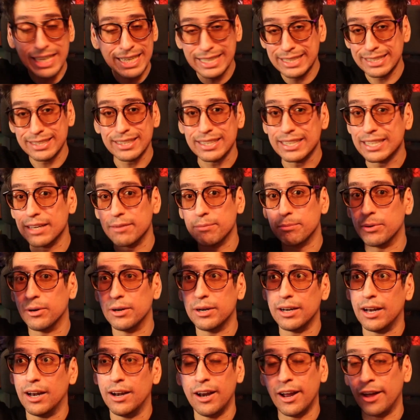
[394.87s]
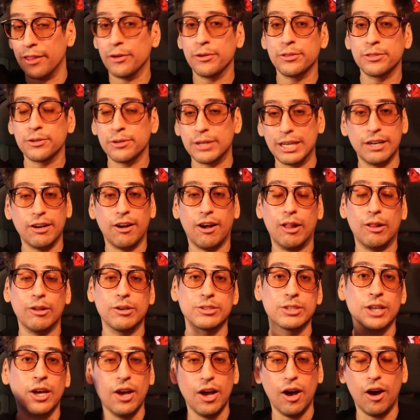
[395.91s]
easily have put another
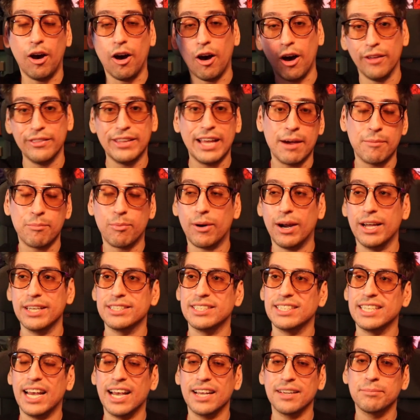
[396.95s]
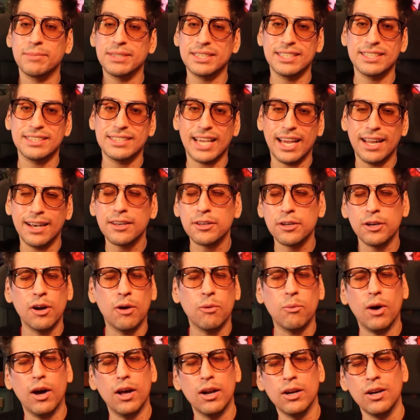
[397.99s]
$30 on that price tag, but decided, you know
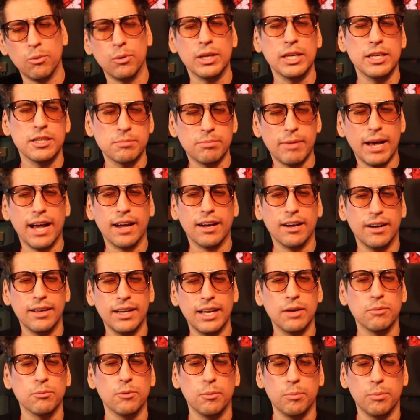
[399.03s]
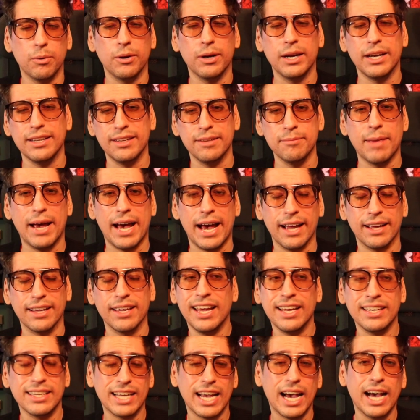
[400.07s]
what, we'll ease back on it. We'll put it back.
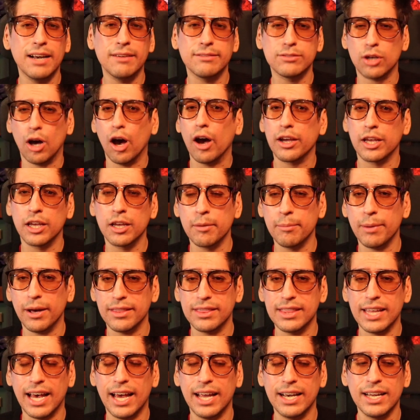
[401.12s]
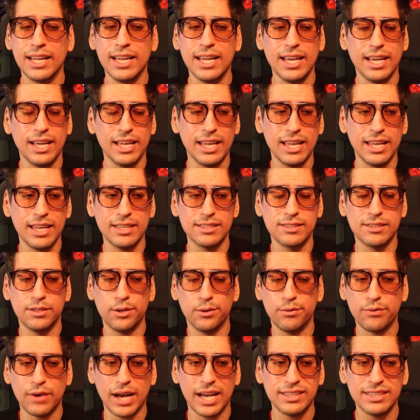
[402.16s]
And kind of talking about that is the
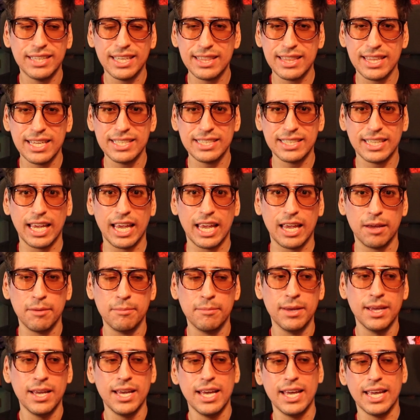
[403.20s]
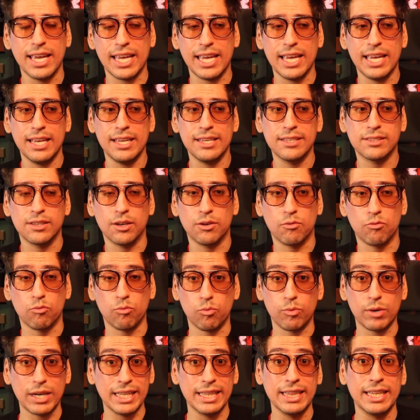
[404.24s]
fact that this game is
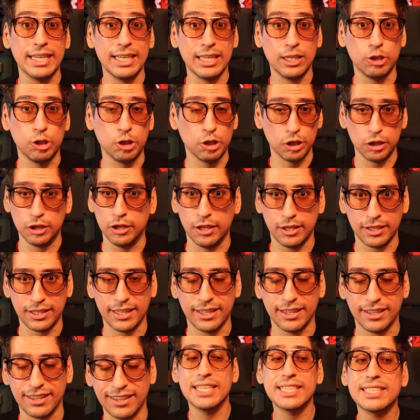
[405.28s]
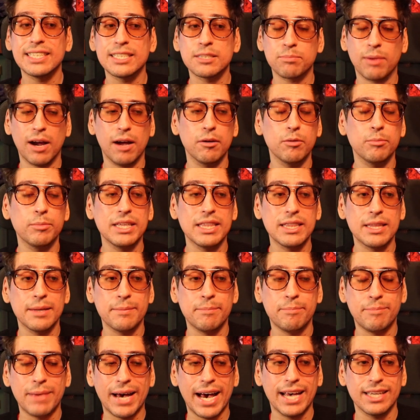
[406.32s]
really good looking. This is probably the
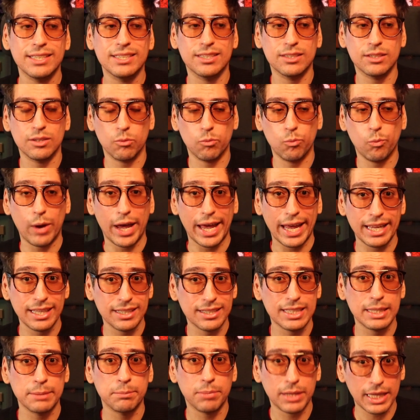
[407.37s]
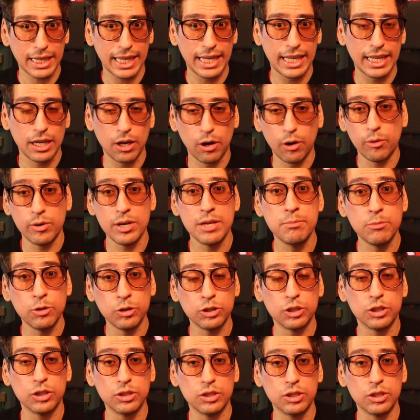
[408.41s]
best way to play Onimusha